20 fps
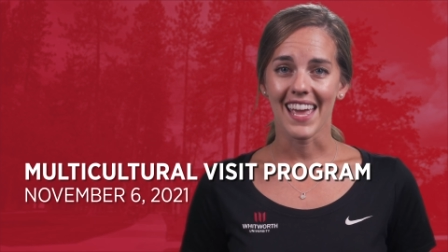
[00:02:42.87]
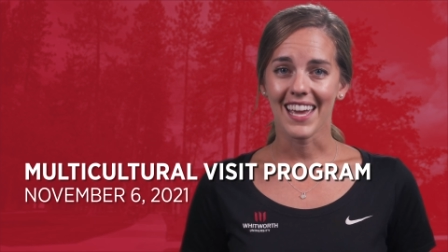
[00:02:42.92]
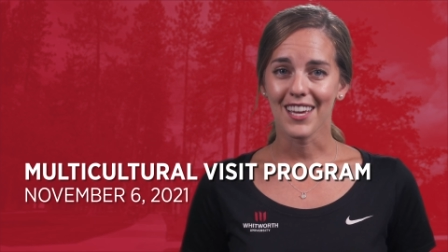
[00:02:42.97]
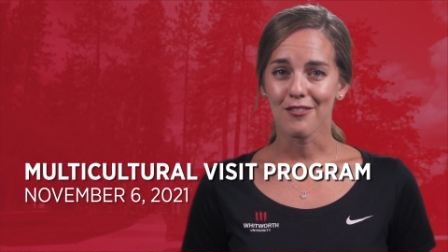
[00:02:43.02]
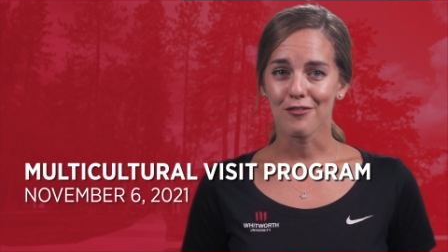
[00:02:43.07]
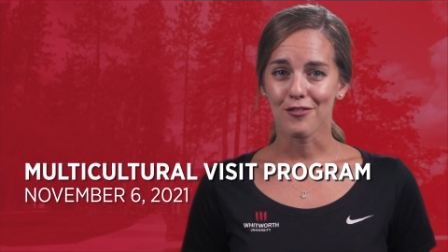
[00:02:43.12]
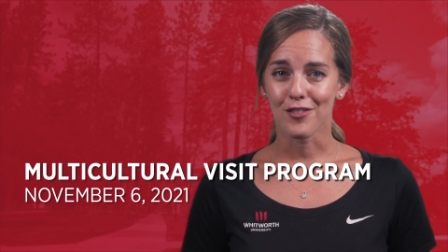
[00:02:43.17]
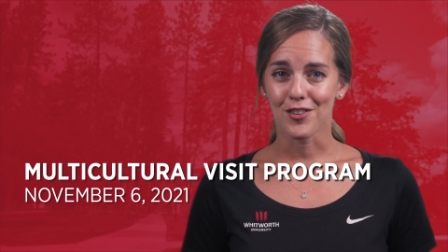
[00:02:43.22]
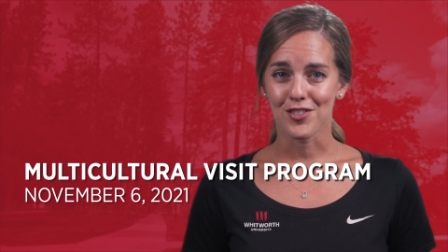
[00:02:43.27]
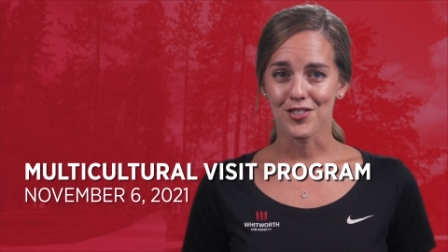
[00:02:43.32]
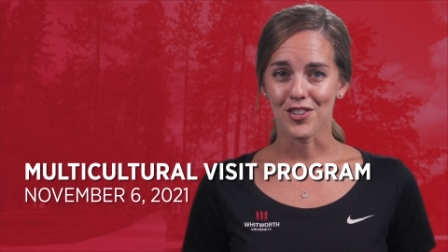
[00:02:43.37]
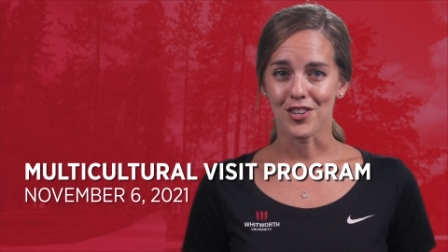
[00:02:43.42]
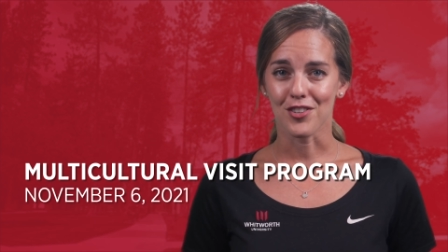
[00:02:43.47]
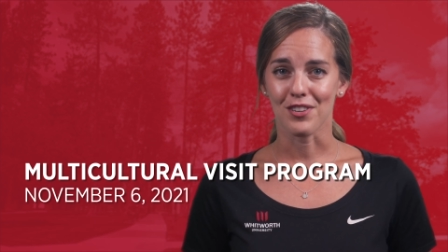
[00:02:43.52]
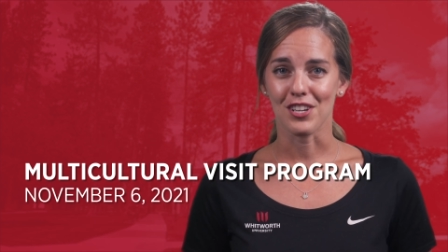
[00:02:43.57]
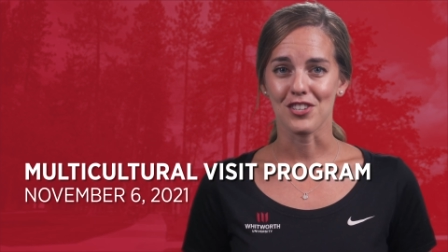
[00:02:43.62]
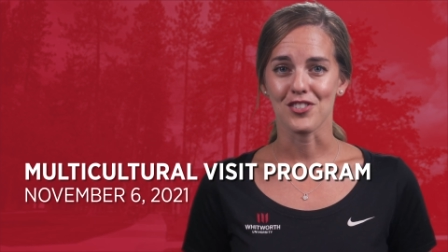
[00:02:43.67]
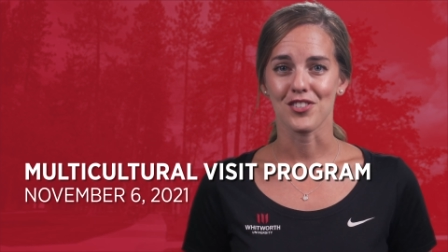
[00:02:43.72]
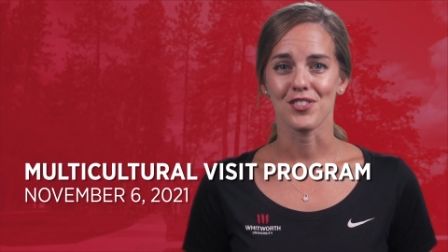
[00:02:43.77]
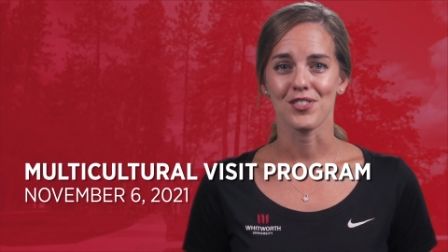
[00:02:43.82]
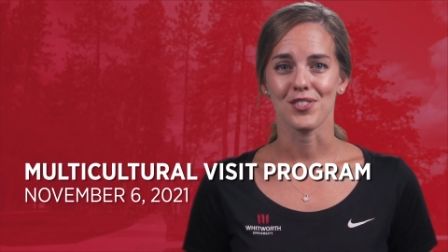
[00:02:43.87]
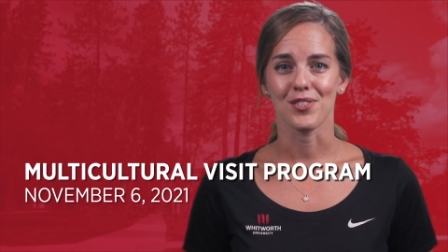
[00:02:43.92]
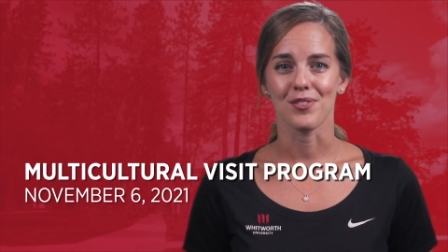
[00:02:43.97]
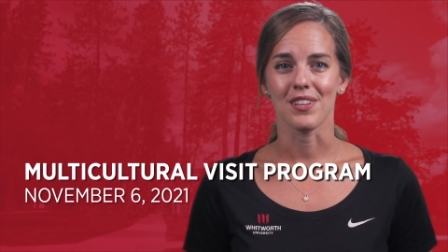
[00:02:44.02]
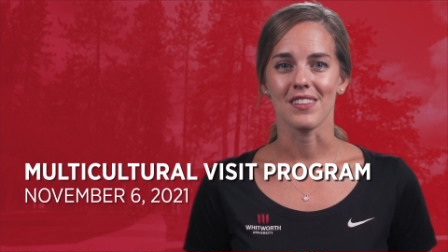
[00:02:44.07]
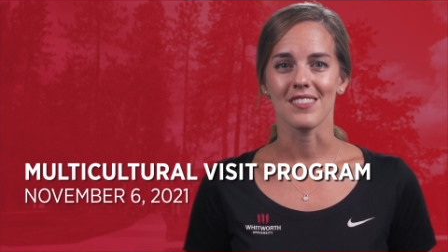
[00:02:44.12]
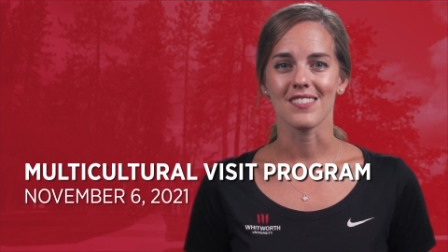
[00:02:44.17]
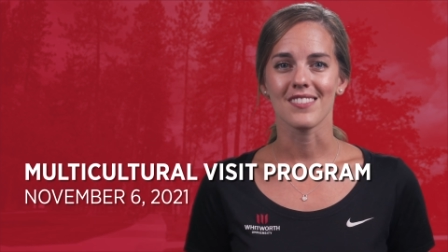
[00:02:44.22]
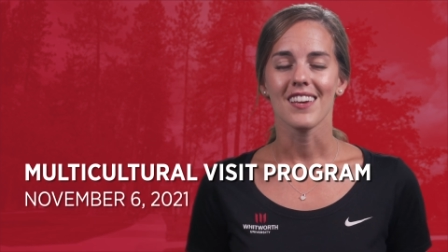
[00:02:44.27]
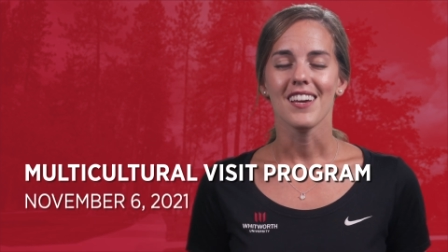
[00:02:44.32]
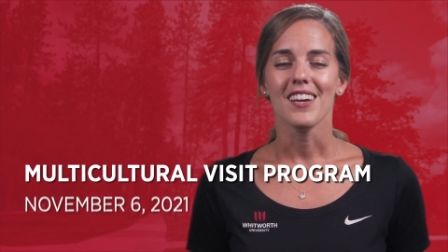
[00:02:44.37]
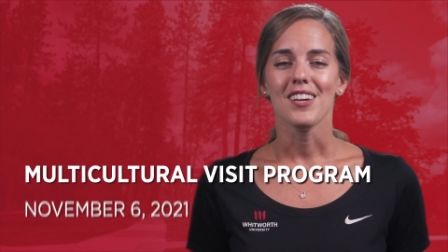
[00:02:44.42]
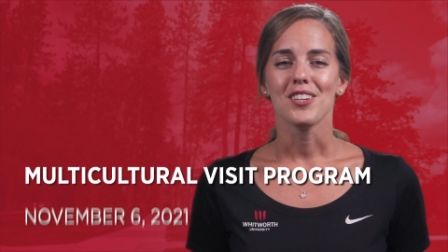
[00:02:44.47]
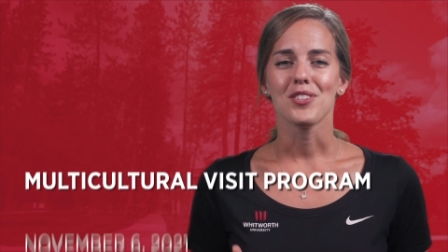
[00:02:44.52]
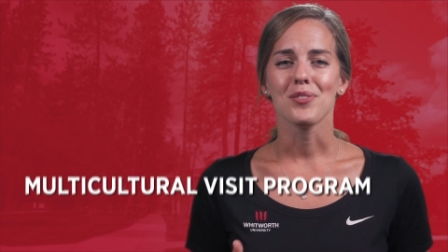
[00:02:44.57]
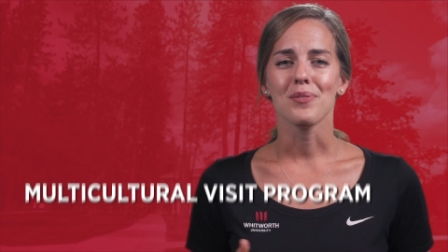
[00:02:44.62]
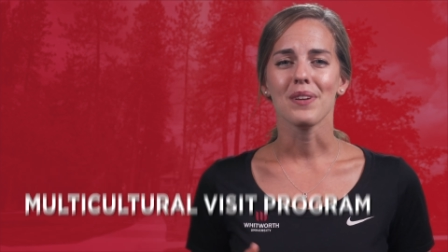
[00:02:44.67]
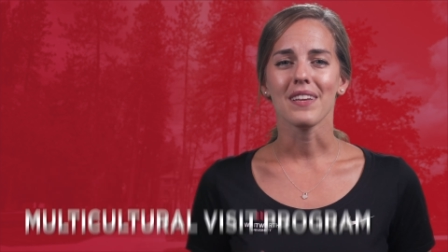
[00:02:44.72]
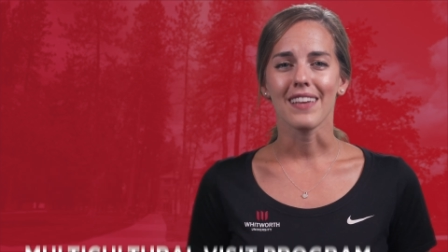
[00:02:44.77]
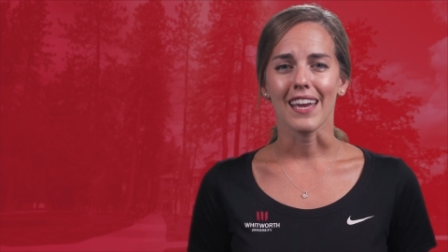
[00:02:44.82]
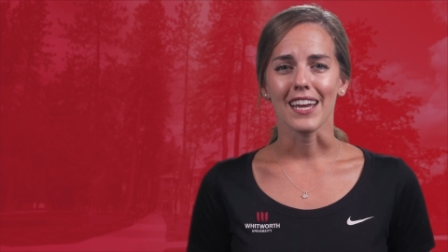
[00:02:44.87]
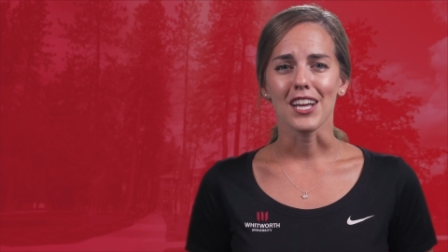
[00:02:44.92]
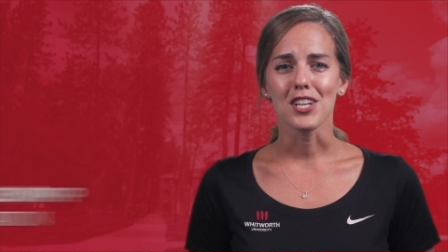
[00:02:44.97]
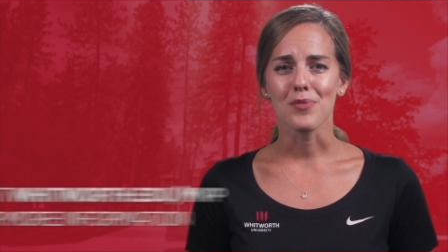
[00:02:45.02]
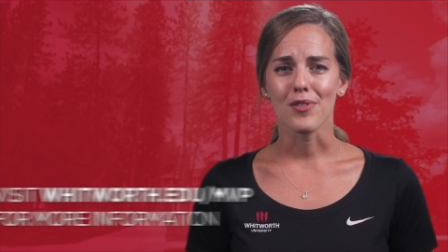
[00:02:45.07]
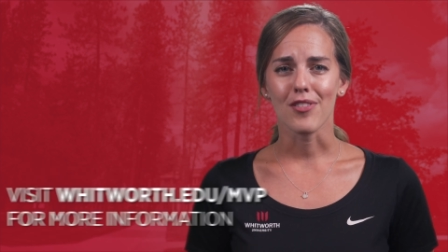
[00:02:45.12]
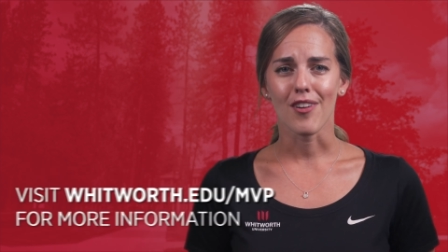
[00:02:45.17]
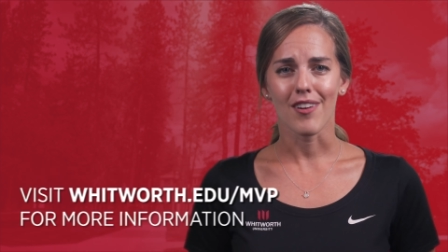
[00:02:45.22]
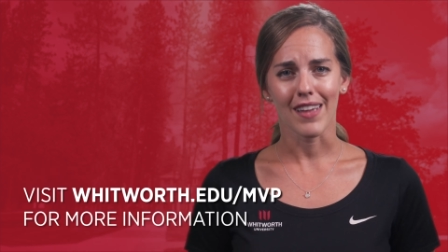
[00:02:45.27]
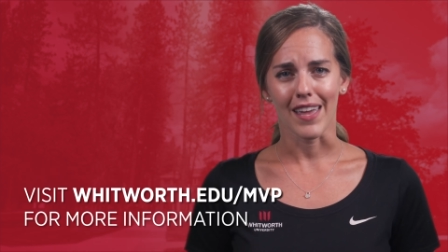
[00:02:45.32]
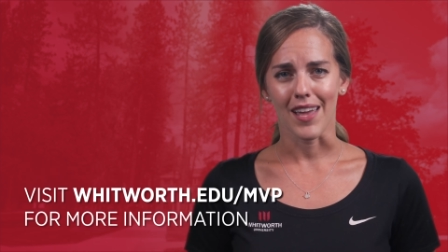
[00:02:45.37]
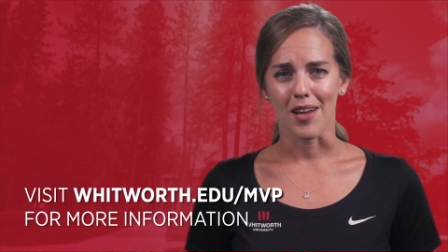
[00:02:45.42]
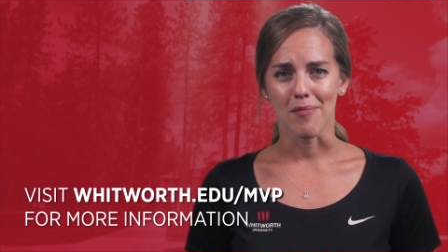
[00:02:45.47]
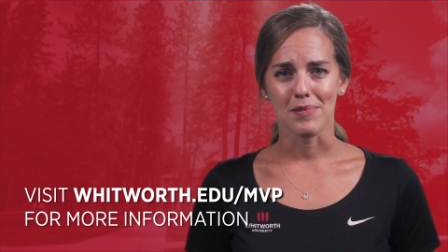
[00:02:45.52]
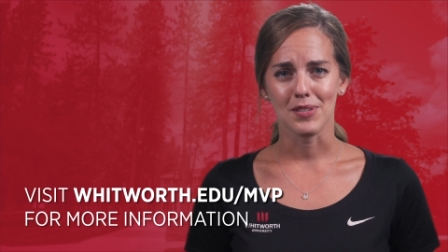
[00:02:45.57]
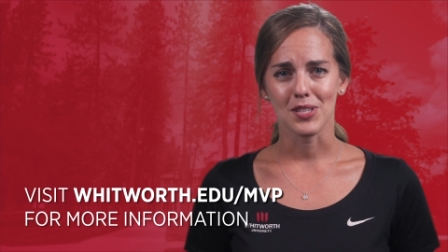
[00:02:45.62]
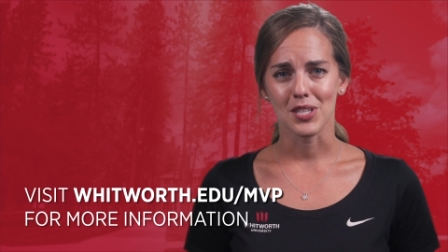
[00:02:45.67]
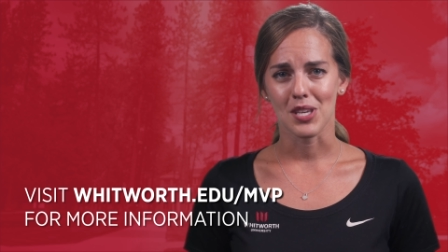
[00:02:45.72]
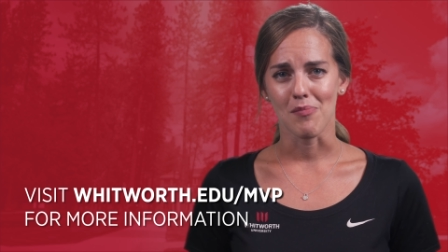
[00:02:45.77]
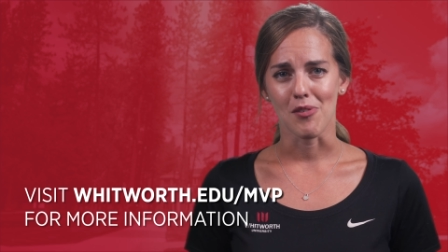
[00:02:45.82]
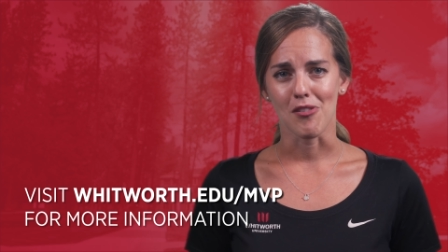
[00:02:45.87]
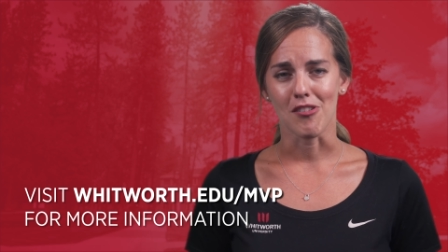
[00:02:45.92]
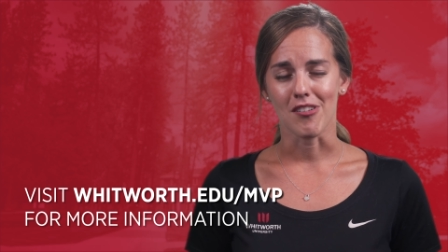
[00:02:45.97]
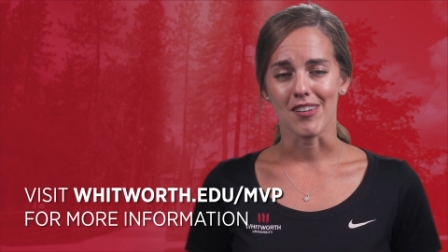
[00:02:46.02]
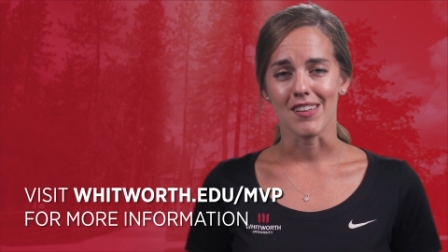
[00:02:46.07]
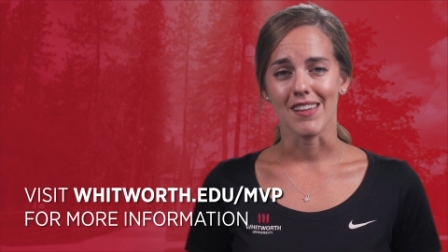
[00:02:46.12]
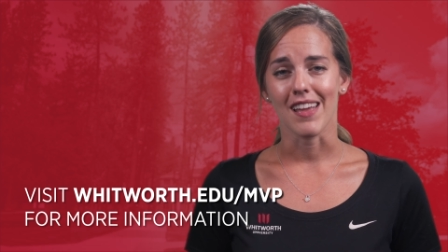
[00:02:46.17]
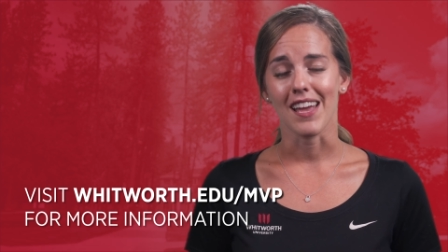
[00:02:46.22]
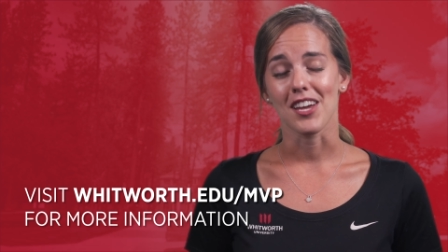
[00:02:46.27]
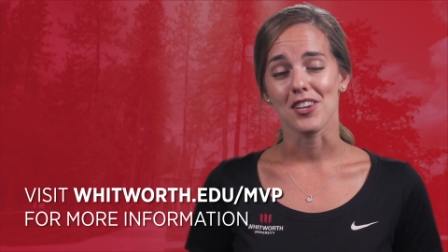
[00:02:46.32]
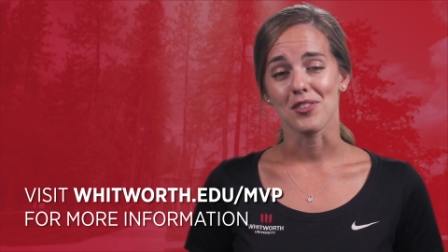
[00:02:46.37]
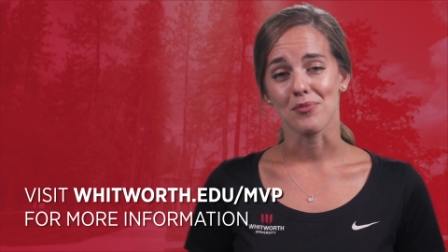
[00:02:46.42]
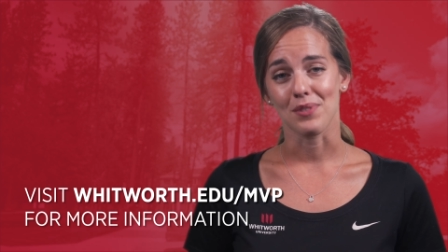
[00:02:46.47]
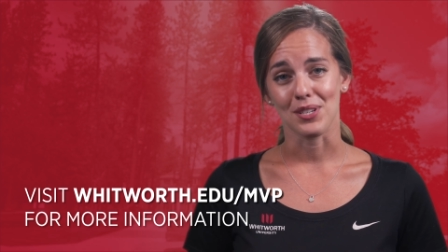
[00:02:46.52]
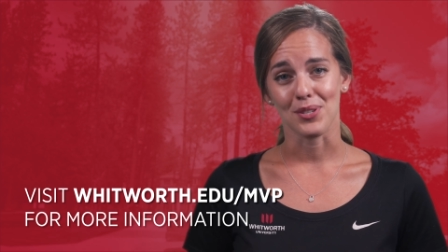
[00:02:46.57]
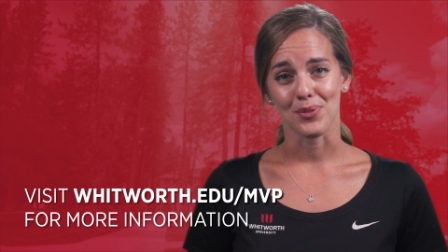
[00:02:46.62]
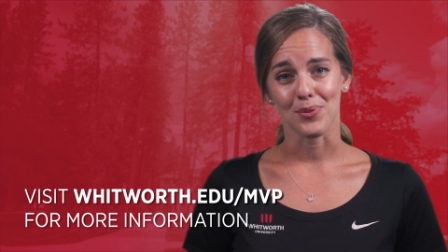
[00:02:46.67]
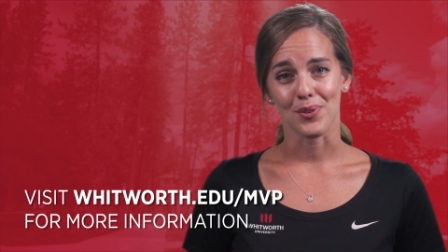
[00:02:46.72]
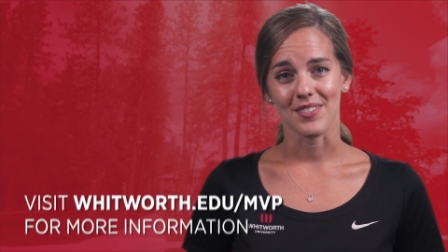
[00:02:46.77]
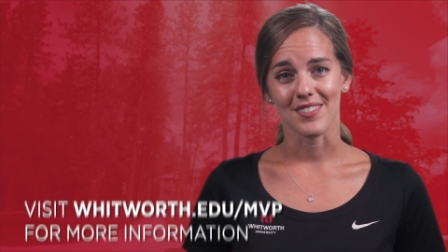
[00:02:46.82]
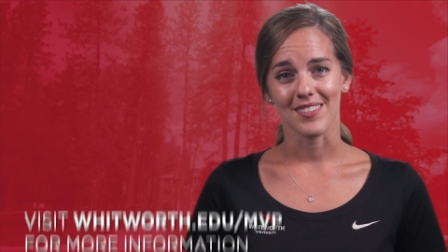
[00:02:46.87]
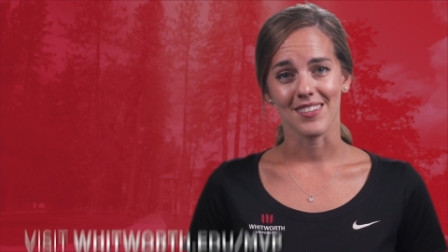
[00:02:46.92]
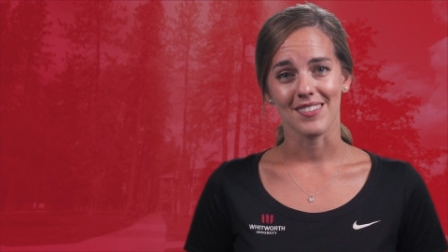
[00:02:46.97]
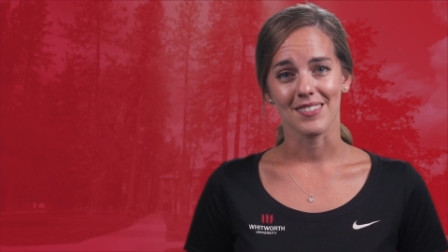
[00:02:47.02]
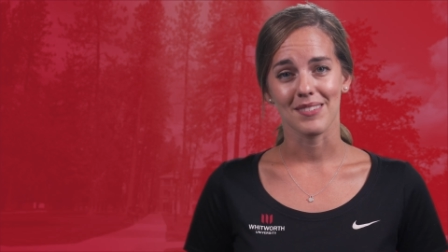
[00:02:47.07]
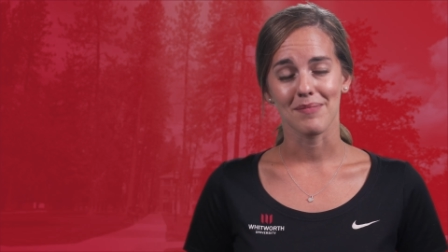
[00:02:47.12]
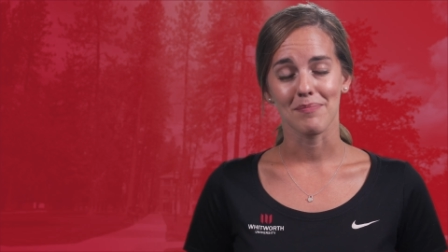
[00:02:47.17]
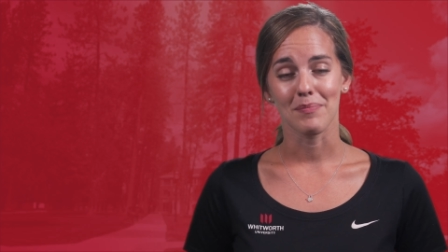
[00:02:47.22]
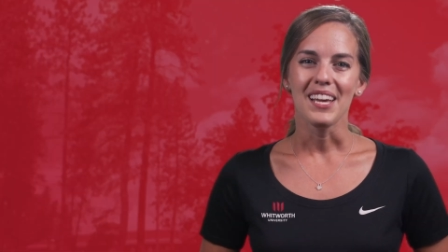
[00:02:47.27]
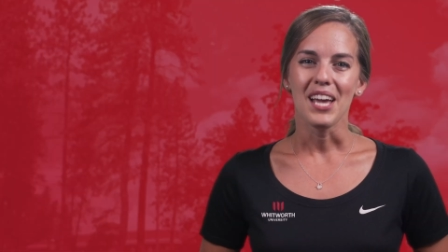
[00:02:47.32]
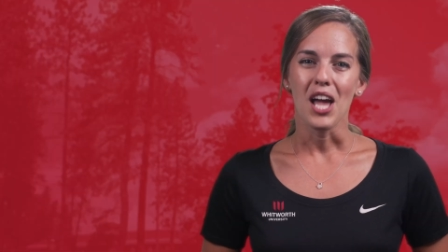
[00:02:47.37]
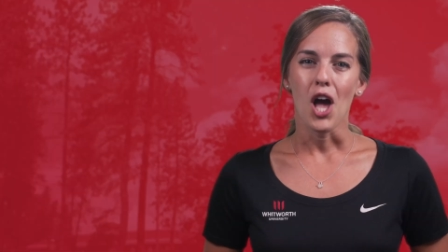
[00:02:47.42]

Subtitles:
and first-generation students to engage with our campus community and resources.